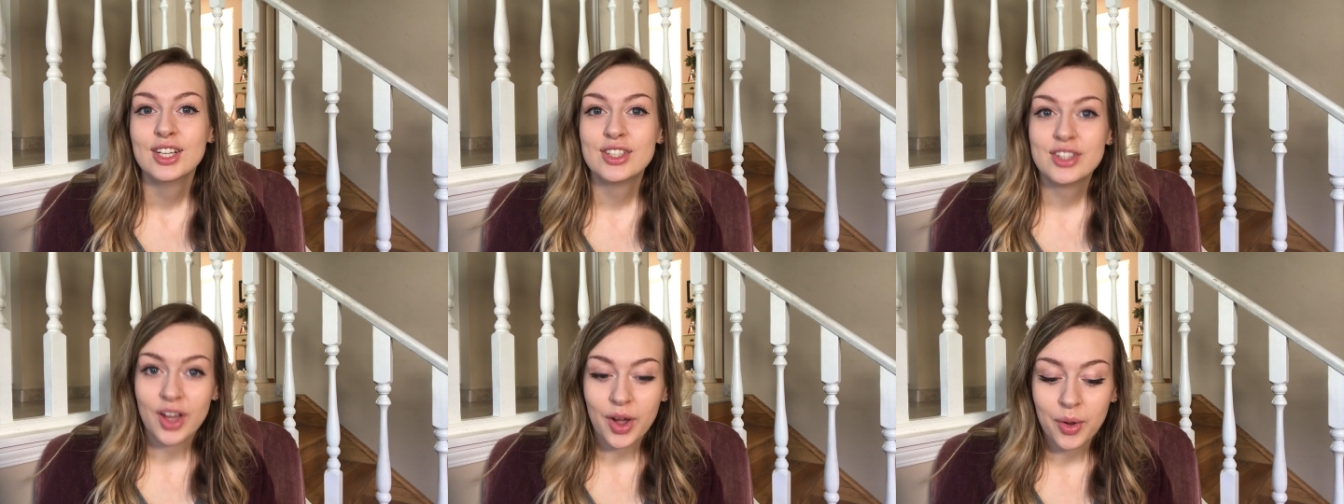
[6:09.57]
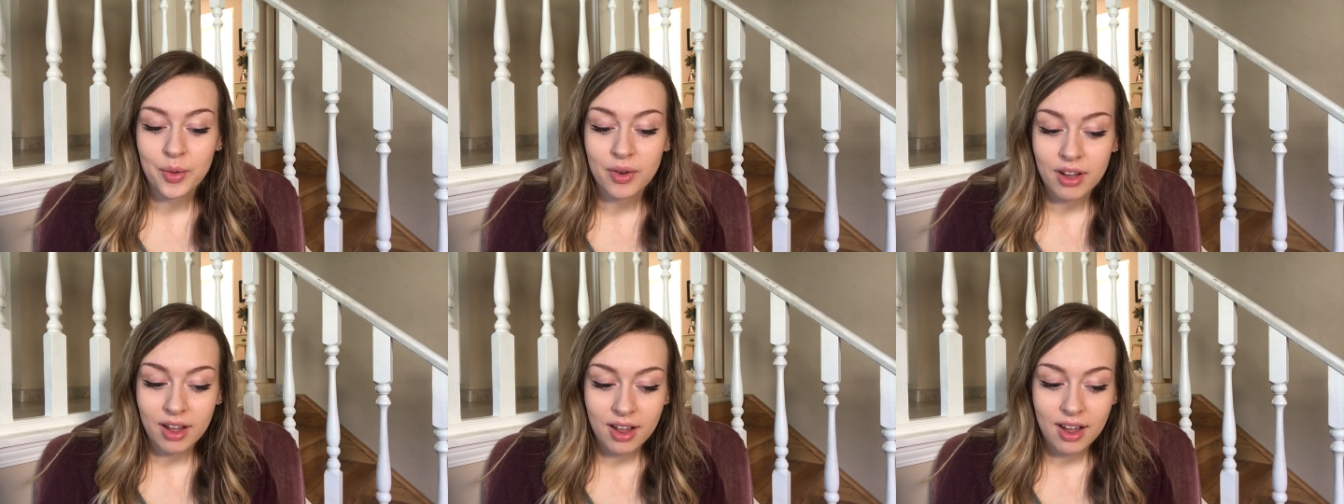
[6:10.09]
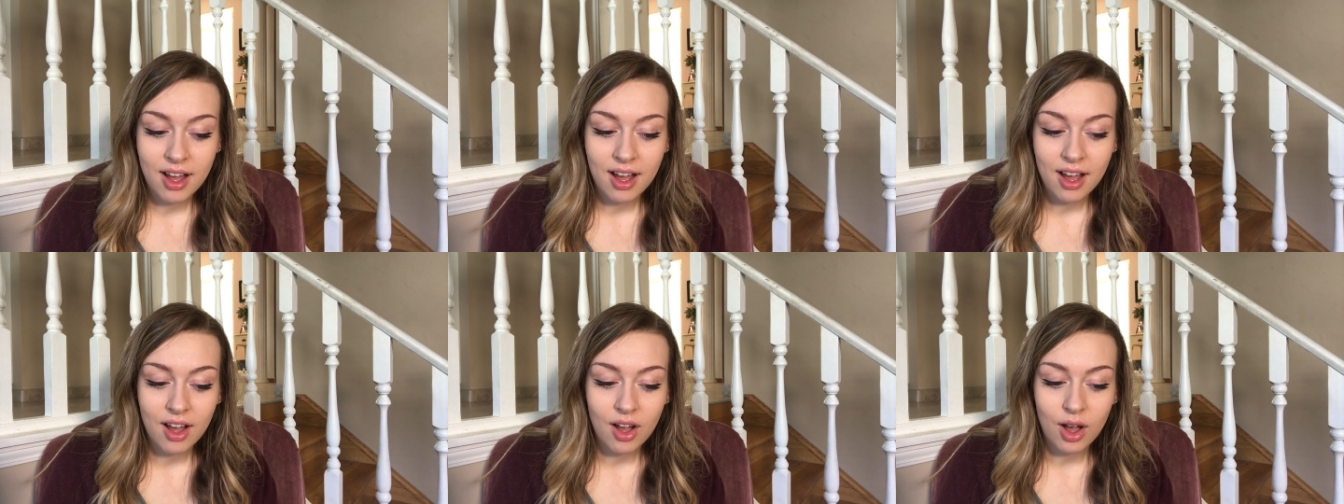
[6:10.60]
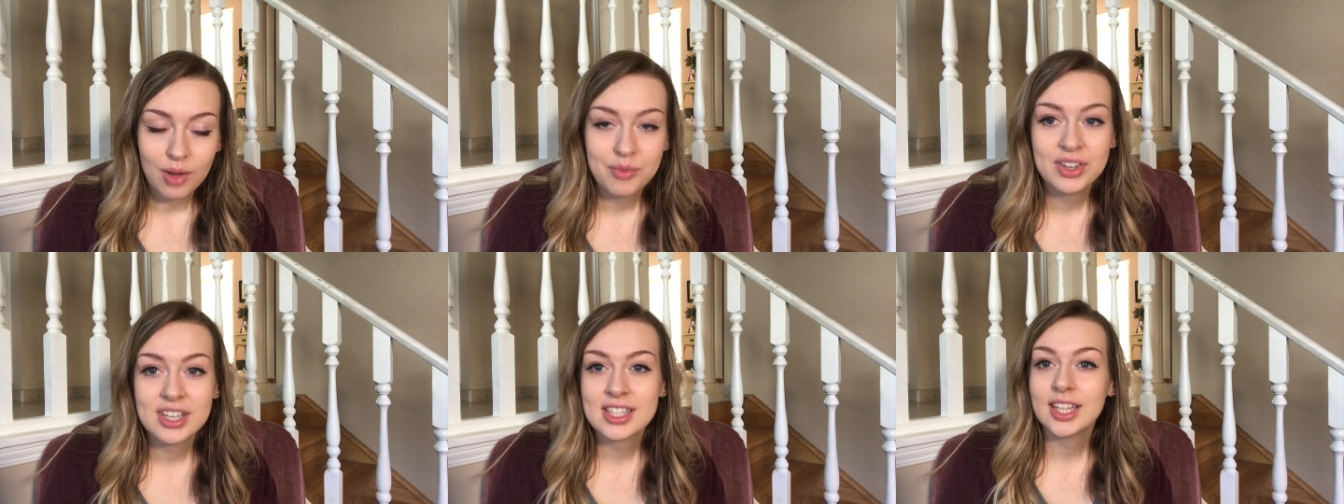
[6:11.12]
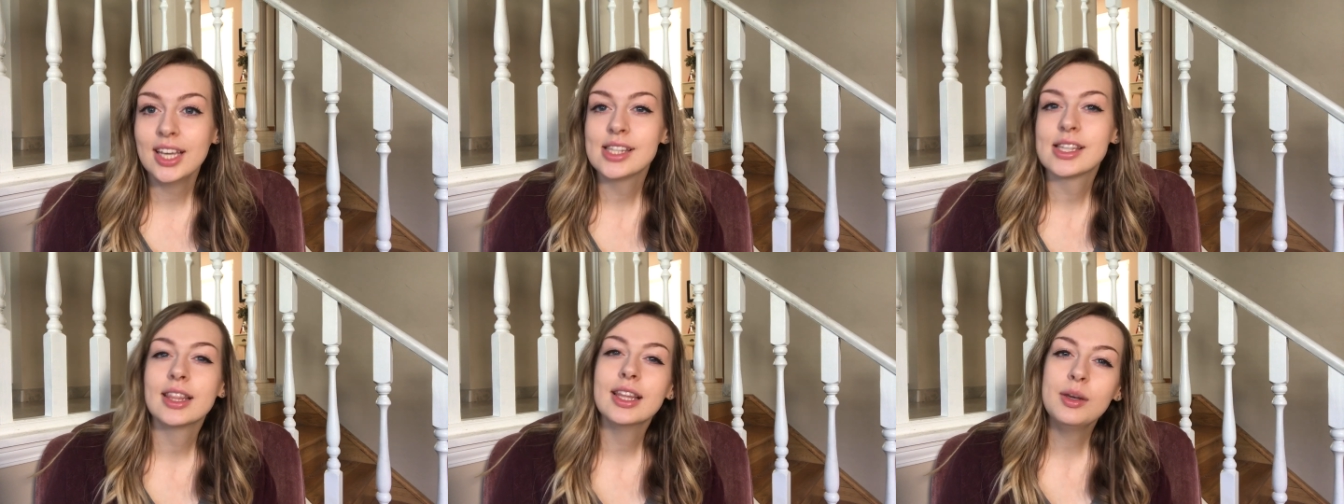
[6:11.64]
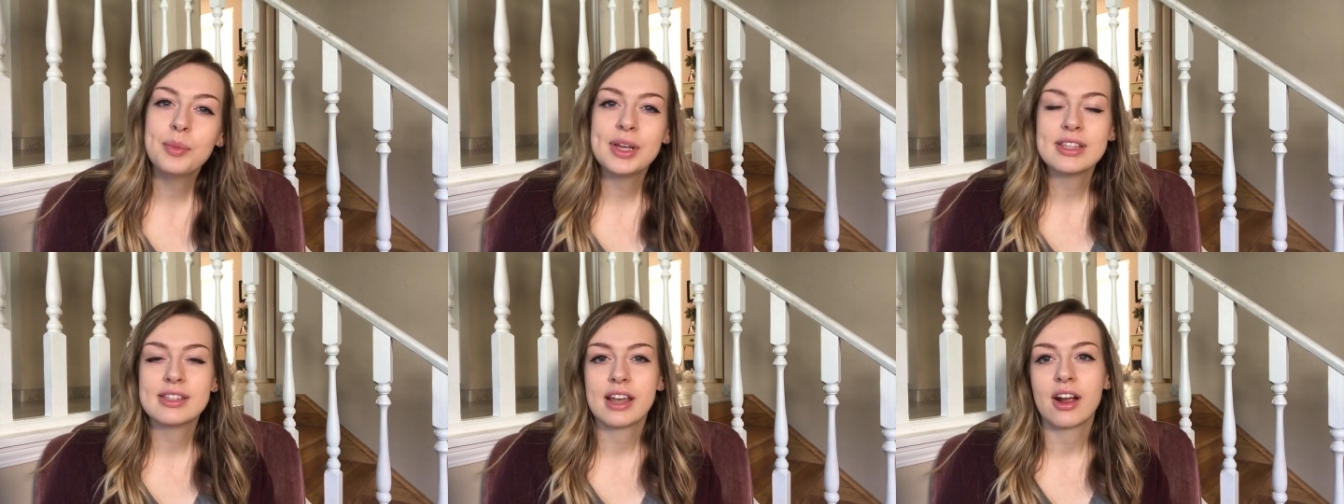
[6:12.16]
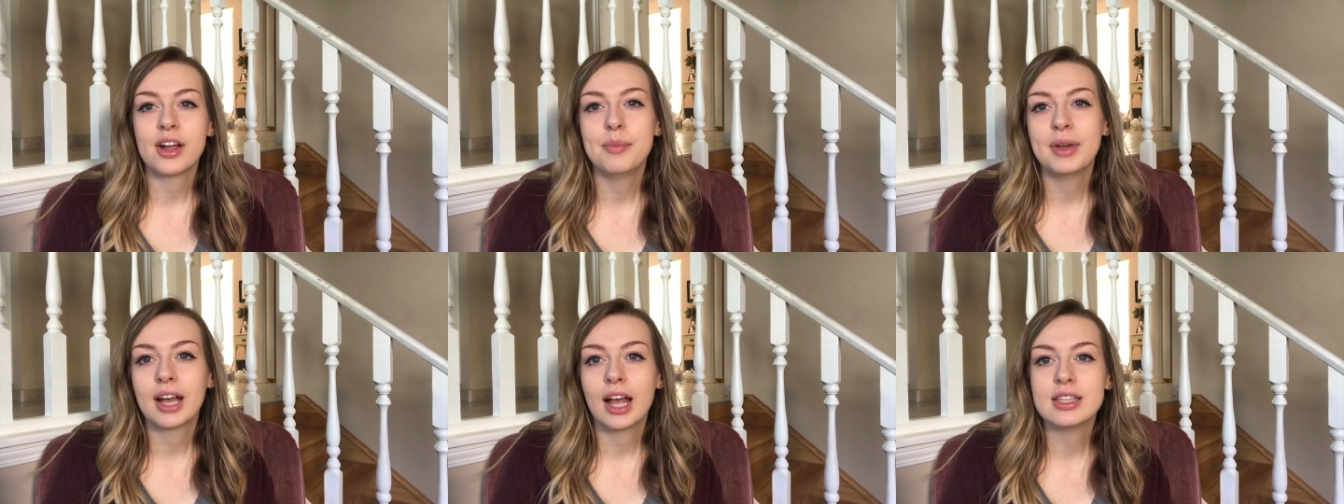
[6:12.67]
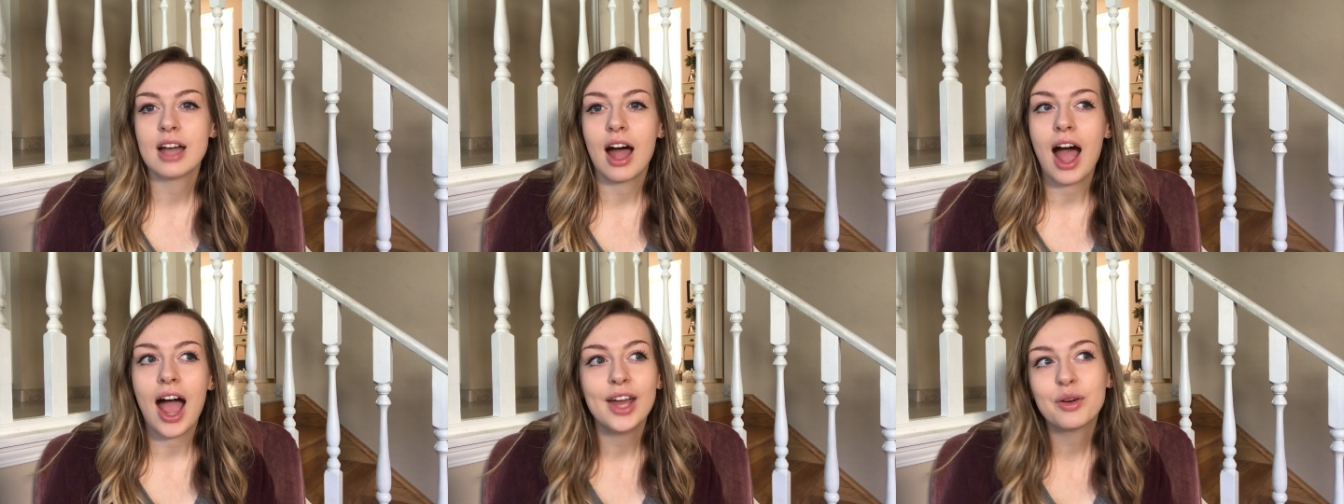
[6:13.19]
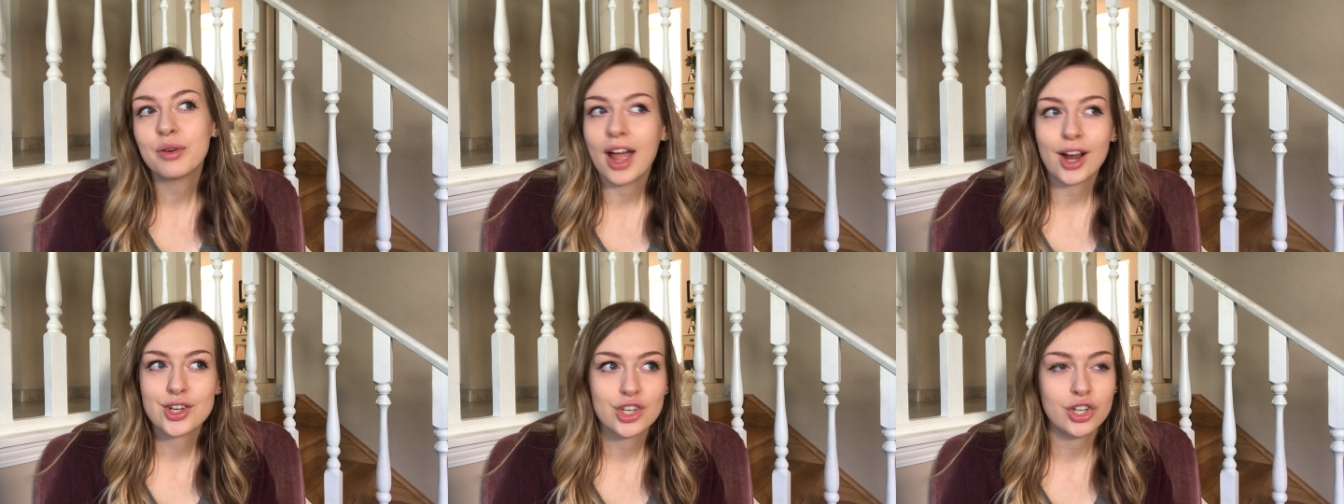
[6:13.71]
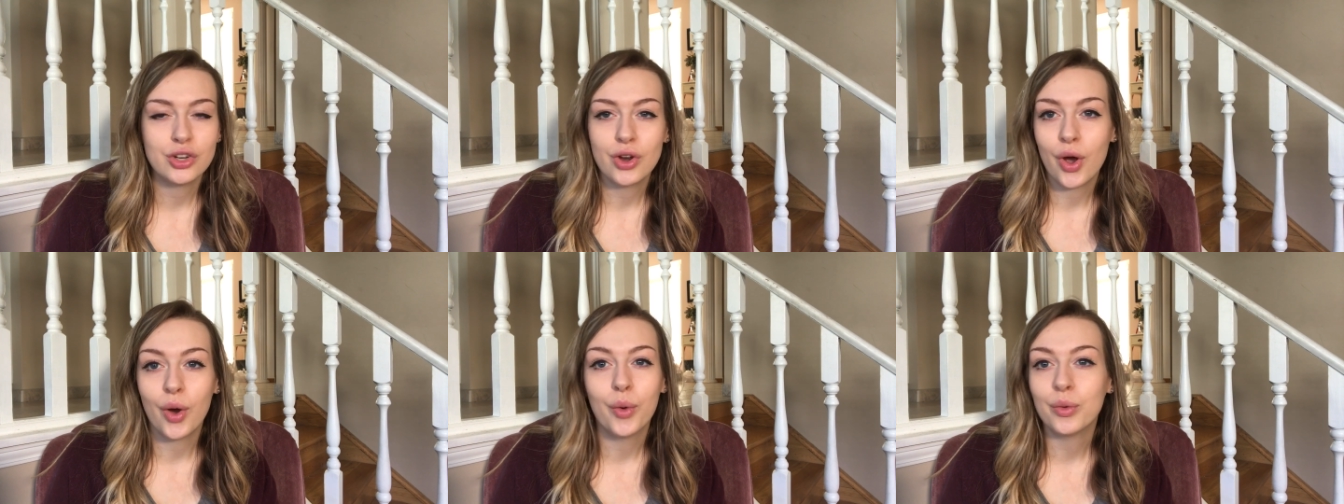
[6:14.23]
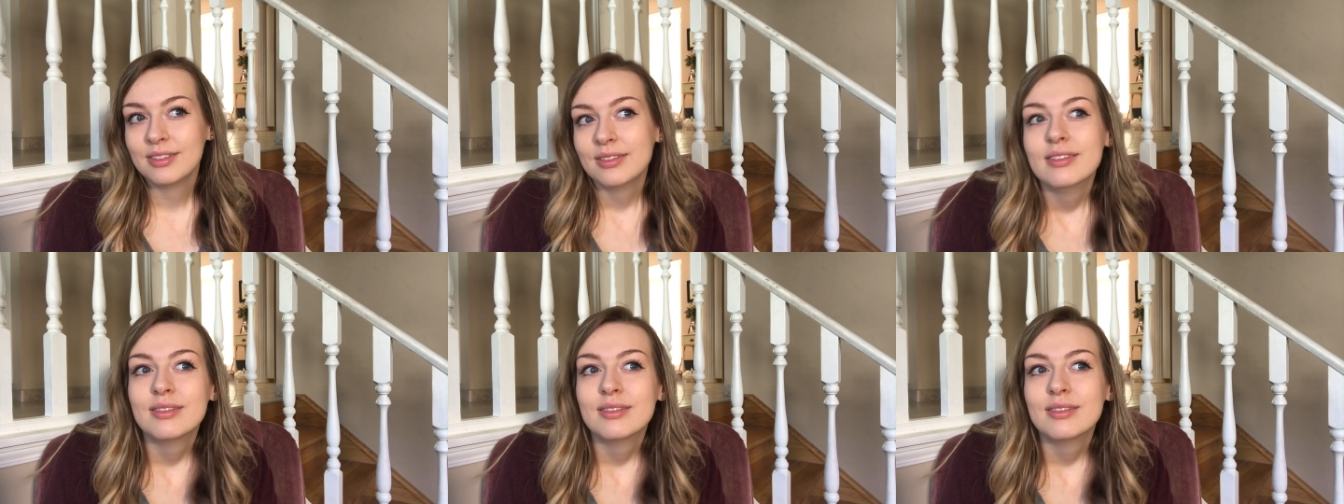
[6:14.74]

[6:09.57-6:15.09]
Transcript: So obviously it's a little bit scary because I don't actually know